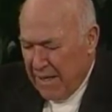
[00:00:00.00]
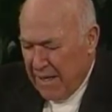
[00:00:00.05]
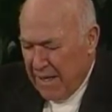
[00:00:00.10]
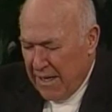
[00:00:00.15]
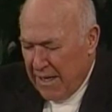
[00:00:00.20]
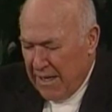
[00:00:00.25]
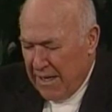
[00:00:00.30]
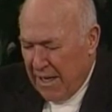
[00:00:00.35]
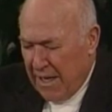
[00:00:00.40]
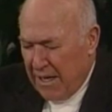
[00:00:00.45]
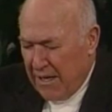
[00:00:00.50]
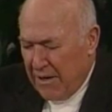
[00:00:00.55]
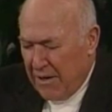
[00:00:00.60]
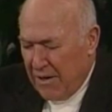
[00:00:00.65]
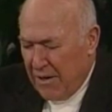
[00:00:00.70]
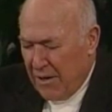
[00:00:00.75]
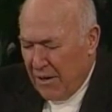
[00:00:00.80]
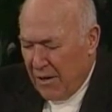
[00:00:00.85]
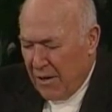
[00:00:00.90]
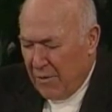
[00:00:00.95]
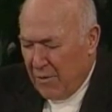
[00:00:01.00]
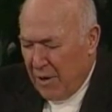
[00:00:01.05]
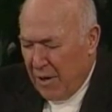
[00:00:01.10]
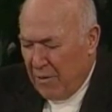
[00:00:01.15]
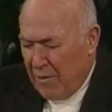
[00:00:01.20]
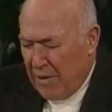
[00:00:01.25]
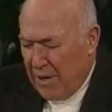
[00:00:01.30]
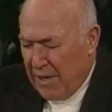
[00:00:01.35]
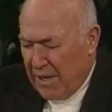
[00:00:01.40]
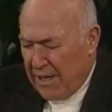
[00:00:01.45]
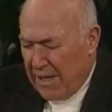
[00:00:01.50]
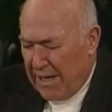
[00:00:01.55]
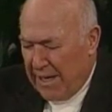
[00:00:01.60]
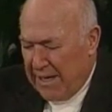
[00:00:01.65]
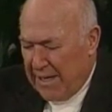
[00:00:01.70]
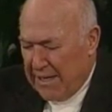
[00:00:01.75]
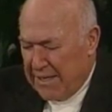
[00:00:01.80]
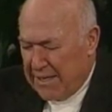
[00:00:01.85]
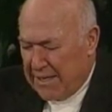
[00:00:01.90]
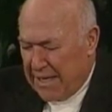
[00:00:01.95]
And yet, Lord, we
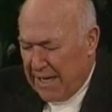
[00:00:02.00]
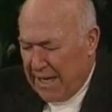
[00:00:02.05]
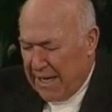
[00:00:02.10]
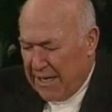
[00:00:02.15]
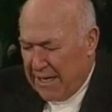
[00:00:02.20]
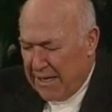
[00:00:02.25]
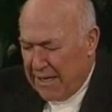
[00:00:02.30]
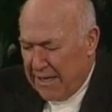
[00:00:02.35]
realize that